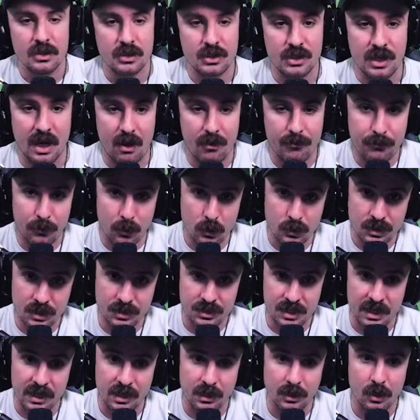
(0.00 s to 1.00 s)
So now first, let's
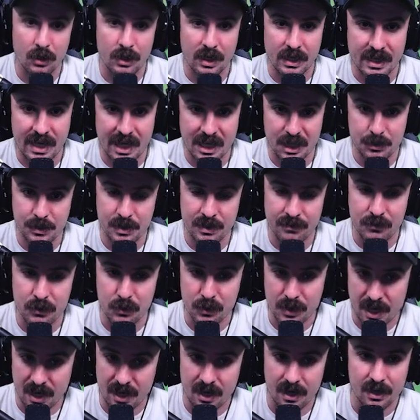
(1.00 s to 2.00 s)
take a look at Catch Me If You
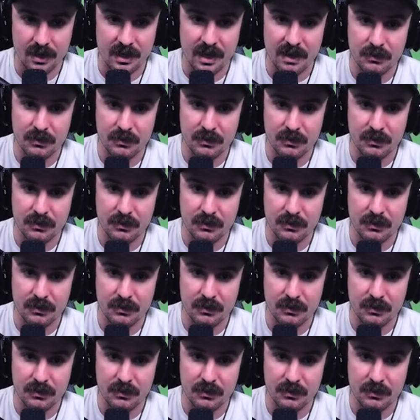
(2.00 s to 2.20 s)
Can.